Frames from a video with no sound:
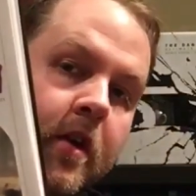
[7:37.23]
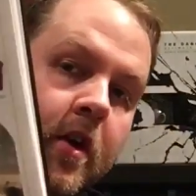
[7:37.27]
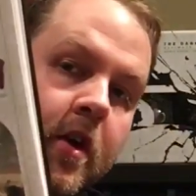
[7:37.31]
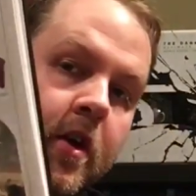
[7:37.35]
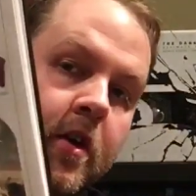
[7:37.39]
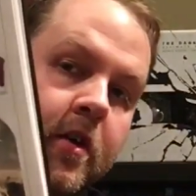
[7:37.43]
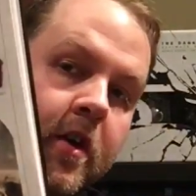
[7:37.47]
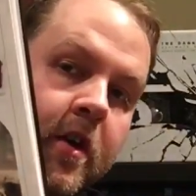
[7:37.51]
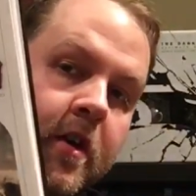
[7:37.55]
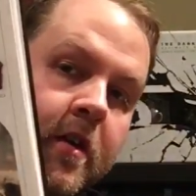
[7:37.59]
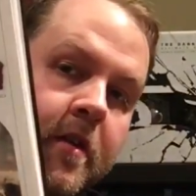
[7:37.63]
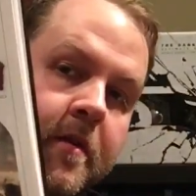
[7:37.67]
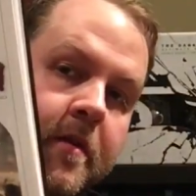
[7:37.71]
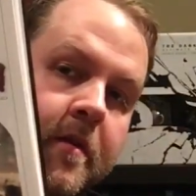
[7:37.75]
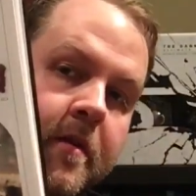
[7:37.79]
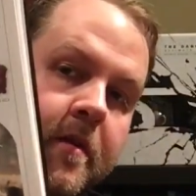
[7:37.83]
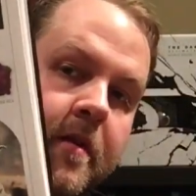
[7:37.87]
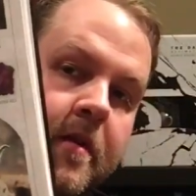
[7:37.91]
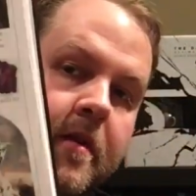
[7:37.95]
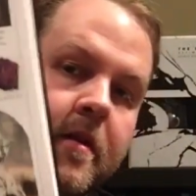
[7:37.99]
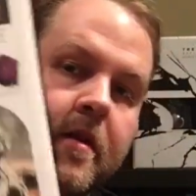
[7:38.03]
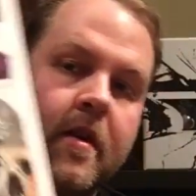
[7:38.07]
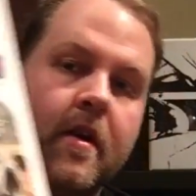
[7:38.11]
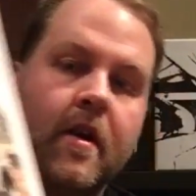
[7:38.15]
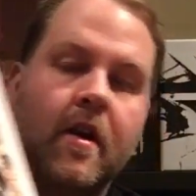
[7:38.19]
Yoda
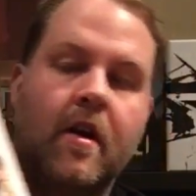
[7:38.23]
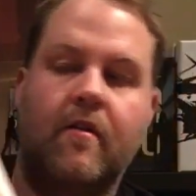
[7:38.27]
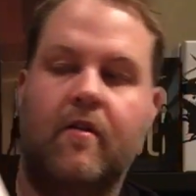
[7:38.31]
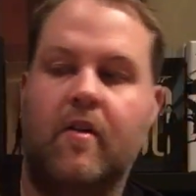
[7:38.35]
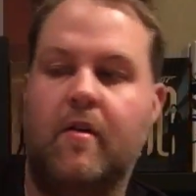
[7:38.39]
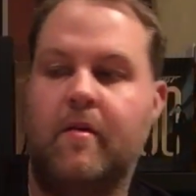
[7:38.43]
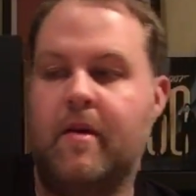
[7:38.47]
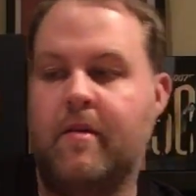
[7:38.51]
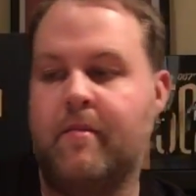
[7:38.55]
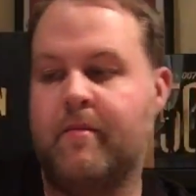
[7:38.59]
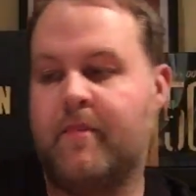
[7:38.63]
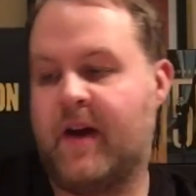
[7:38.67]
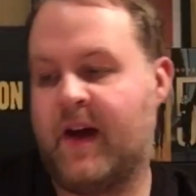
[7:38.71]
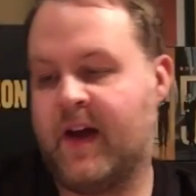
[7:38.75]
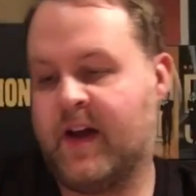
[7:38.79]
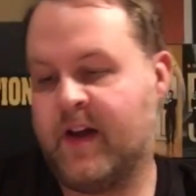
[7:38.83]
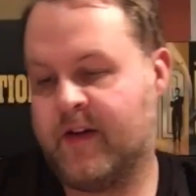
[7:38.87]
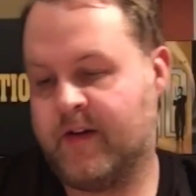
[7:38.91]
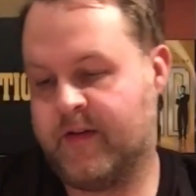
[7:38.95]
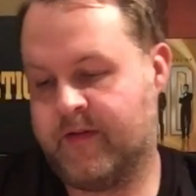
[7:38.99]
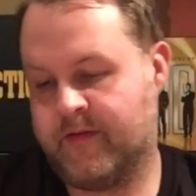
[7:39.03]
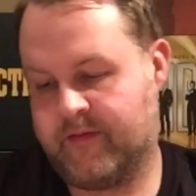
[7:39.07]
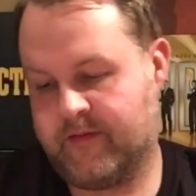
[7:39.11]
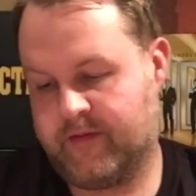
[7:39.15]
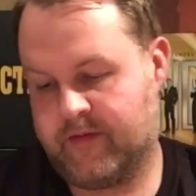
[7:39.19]
from
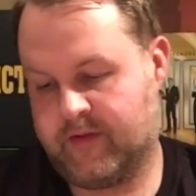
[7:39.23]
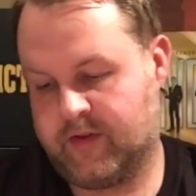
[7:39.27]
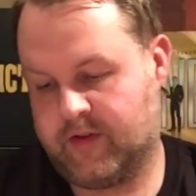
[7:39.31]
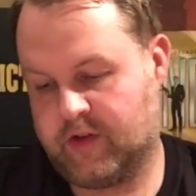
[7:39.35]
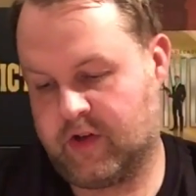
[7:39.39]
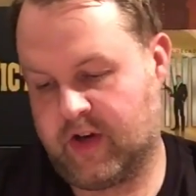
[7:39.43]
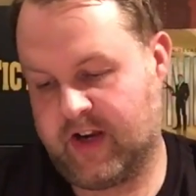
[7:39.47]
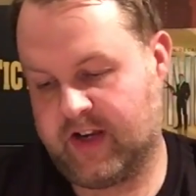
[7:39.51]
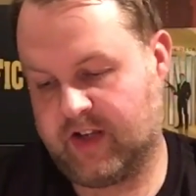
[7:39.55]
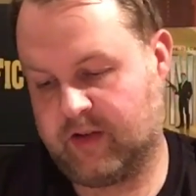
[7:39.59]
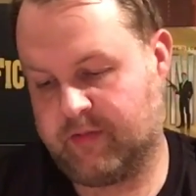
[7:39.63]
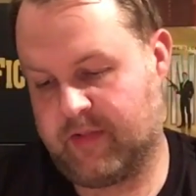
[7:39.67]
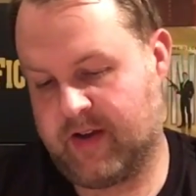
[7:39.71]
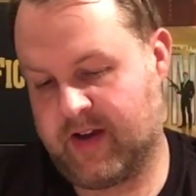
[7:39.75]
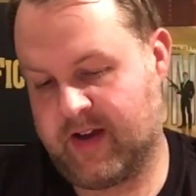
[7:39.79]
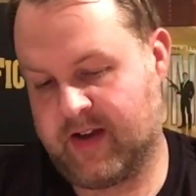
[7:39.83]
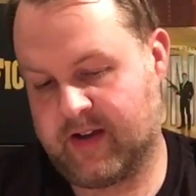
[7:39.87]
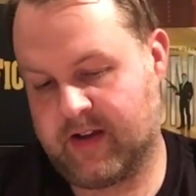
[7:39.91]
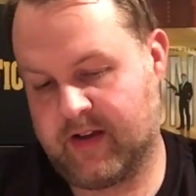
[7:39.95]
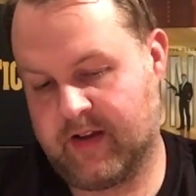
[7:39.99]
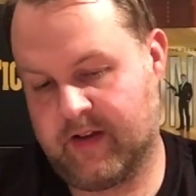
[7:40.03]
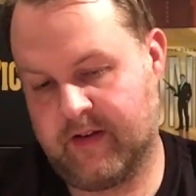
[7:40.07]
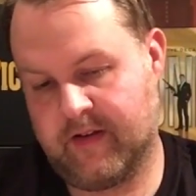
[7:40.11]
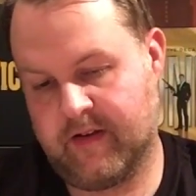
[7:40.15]
Empire Strikes Back.